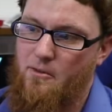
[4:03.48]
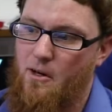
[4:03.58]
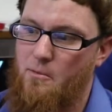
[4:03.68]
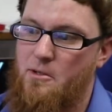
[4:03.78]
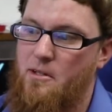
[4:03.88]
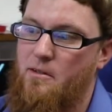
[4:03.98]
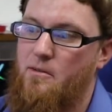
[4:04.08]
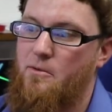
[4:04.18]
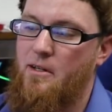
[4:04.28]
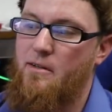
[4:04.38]
our machines,
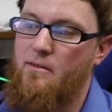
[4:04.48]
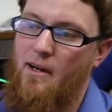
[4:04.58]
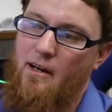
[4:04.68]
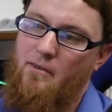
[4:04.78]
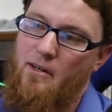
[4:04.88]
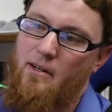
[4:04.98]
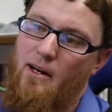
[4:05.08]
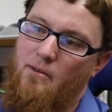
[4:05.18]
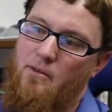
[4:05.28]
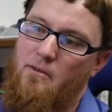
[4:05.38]
so we can design right
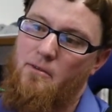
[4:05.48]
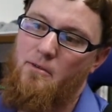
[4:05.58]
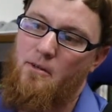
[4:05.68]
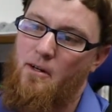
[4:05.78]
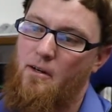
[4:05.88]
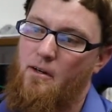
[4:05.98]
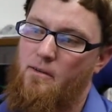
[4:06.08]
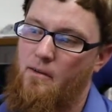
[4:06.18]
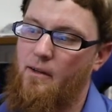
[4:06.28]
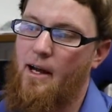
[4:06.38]
down to
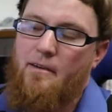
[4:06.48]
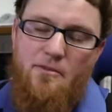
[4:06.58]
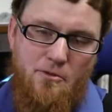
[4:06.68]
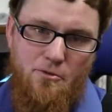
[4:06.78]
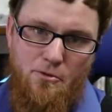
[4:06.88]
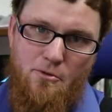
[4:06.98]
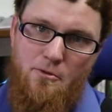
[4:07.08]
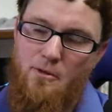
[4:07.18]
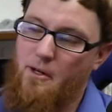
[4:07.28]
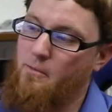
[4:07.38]
the last
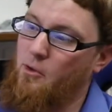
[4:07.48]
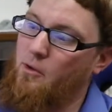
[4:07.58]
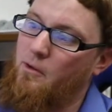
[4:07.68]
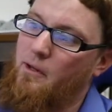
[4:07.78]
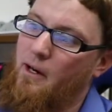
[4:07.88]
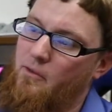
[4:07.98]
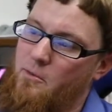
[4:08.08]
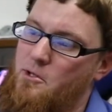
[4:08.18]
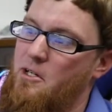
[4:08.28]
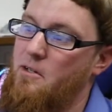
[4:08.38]
screw and bolt in every
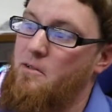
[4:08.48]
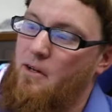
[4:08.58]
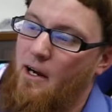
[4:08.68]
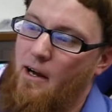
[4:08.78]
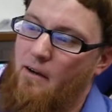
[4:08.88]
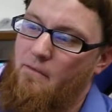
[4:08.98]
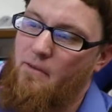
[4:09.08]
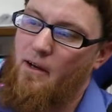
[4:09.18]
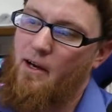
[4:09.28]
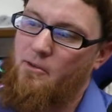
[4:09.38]
machine. So I
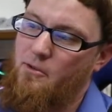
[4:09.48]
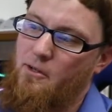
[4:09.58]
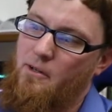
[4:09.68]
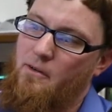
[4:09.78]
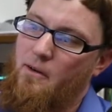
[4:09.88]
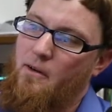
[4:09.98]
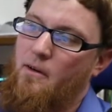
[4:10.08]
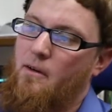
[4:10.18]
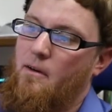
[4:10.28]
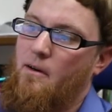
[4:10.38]
have actually
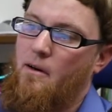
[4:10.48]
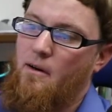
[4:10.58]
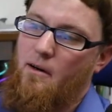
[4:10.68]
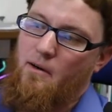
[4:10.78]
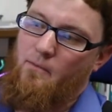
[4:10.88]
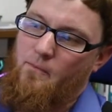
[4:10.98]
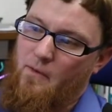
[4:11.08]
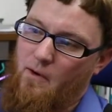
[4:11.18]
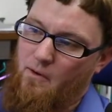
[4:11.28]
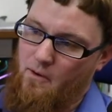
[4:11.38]
a
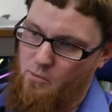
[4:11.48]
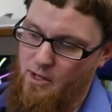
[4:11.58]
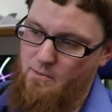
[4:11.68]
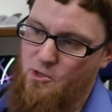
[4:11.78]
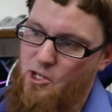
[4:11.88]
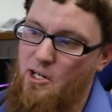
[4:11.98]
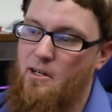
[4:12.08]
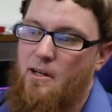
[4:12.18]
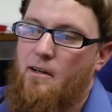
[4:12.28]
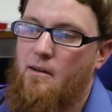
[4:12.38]
complete
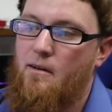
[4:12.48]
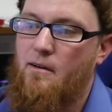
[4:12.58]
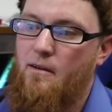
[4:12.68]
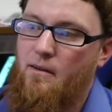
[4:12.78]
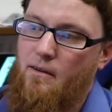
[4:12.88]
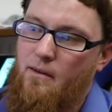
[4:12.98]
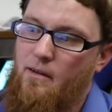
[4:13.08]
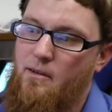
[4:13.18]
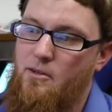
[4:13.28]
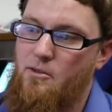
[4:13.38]
machine in
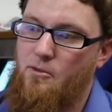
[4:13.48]
digital